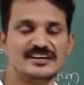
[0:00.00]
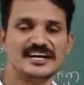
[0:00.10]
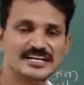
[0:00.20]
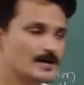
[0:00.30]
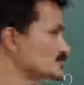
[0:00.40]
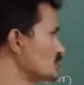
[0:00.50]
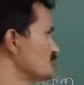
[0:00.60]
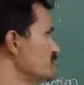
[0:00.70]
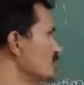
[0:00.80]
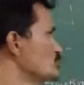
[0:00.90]
It comes out of
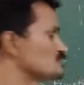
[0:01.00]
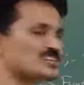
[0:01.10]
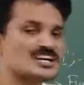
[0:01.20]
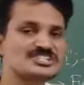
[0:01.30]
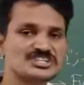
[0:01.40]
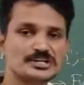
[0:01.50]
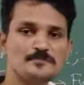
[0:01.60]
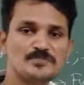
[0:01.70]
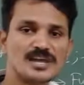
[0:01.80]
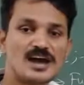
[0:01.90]
the while loop
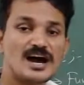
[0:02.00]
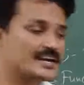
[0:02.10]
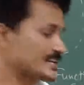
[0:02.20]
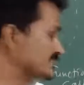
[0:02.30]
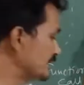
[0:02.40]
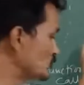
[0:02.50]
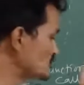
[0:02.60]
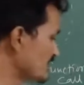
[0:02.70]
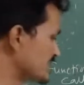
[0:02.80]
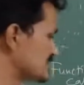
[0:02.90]
structure and
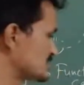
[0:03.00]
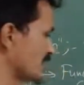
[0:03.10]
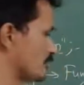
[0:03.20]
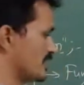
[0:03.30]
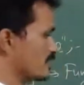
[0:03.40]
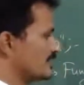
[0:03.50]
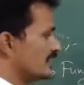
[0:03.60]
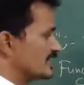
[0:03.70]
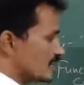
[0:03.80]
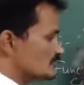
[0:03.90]
executes next statement.
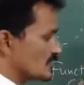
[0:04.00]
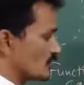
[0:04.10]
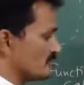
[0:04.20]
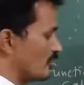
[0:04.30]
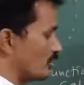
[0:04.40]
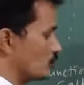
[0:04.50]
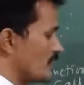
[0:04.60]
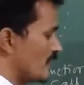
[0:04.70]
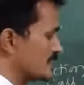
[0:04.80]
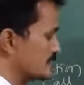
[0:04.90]
It comes out of the while
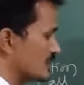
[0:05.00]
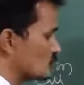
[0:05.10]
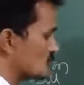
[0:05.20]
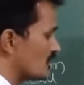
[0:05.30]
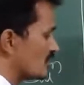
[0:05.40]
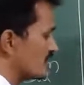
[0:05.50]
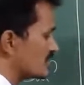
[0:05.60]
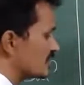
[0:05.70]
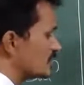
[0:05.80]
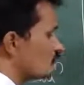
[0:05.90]
loop and executes
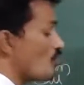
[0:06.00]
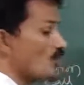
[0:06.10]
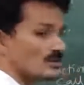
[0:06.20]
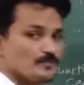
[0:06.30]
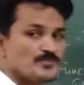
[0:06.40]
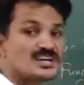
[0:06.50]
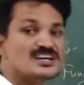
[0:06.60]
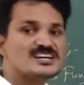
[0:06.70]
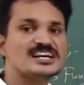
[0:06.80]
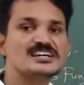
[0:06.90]
return
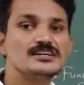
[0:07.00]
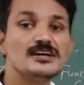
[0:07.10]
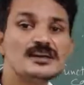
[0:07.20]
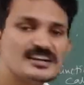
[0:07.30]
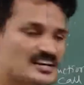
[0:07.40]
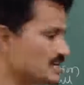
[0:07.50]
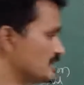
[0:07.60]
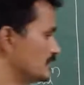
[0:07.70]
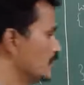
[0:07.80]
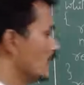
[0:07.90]
what? Return
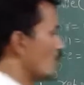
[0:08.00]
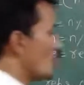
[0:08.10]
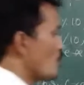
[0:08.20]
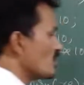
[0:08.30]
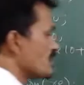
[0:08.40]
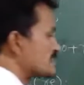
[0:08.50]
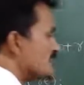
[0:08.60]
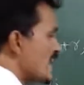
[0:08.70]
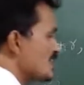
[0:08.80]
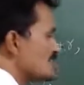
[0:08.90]
re. What
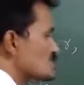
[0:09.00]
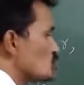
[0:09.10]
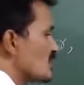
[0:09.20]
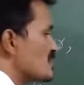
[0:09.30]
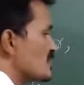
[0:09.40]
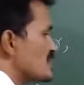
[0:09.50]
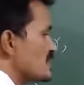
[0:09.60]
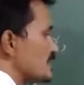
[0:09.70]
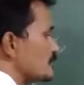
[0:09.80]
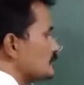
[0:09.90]
exactly is stored in
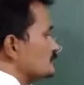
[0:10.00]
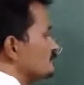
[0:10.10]
re?